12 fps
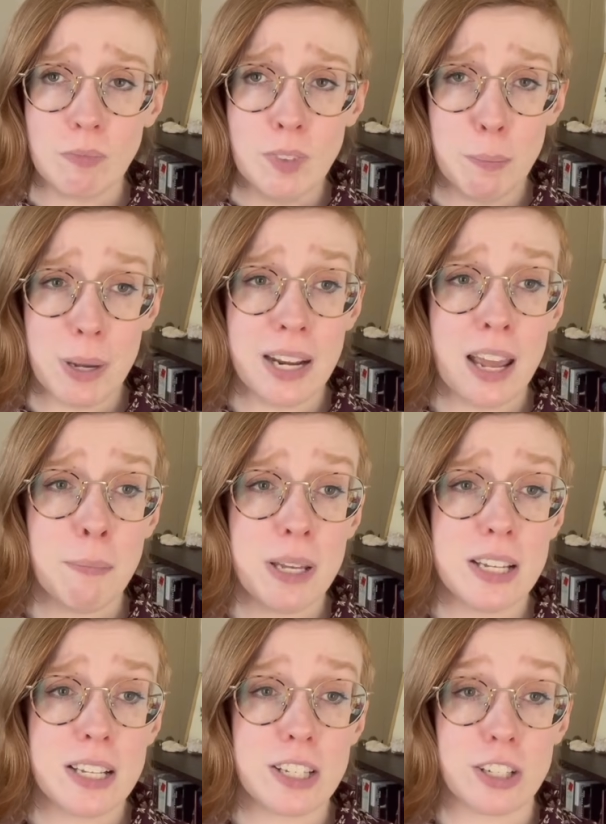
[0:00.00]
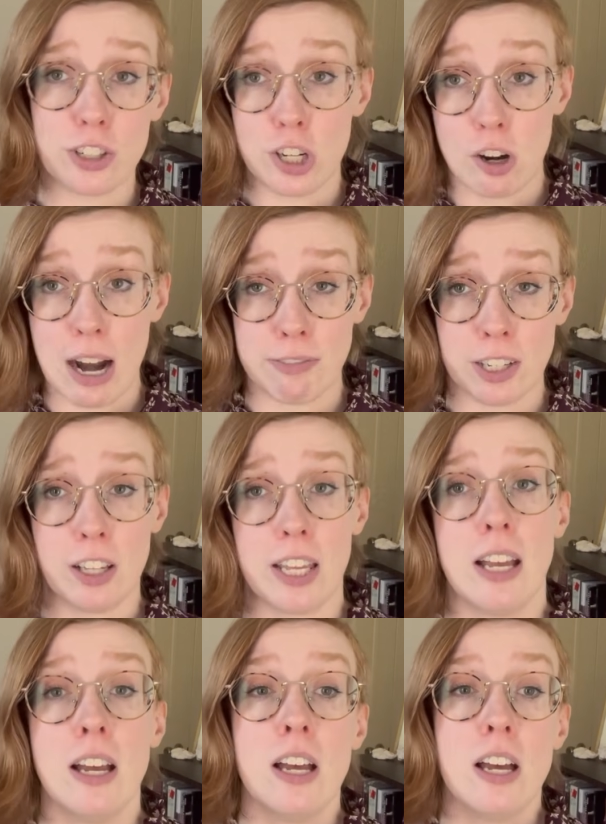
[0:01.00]
Panem is,
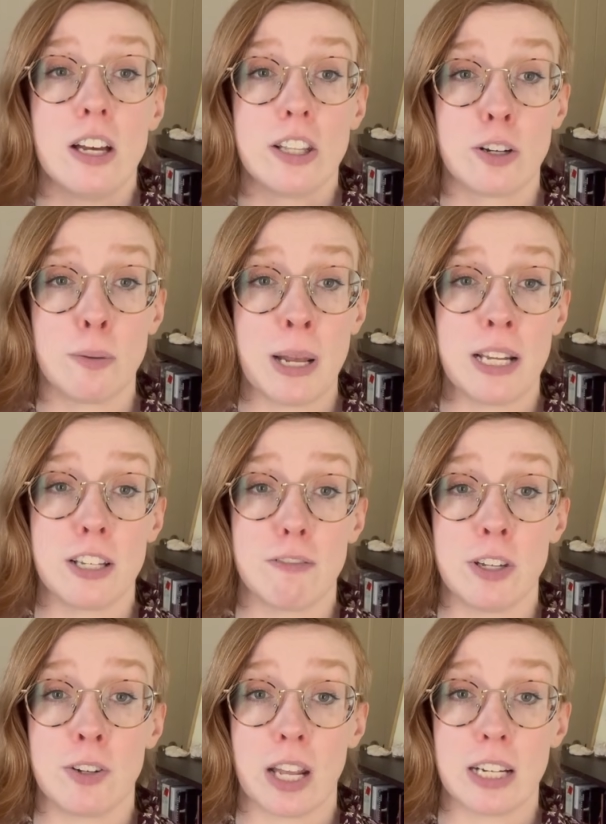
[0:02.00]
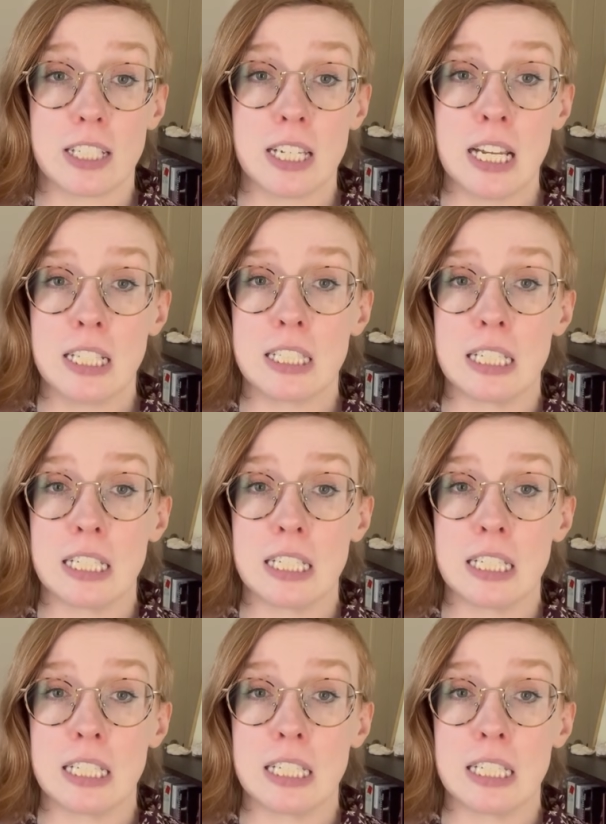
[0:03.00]
geographically, the remains of the United States